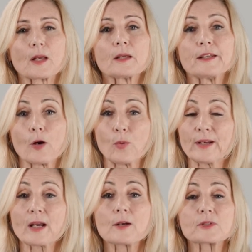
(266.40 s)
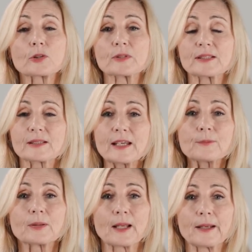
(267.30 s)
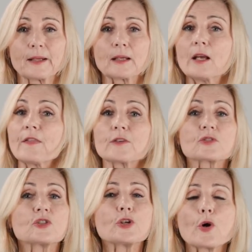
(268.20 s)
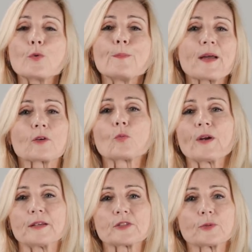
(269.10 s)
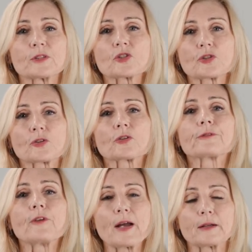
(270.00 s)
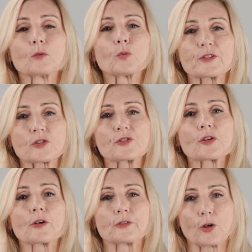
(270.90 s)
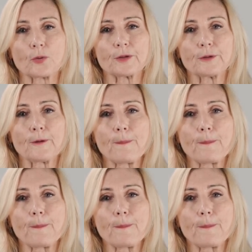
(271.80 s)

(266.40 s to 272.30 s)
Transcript: Now, when it comes to estate planning, there's no better way to ensure your final wishes are known.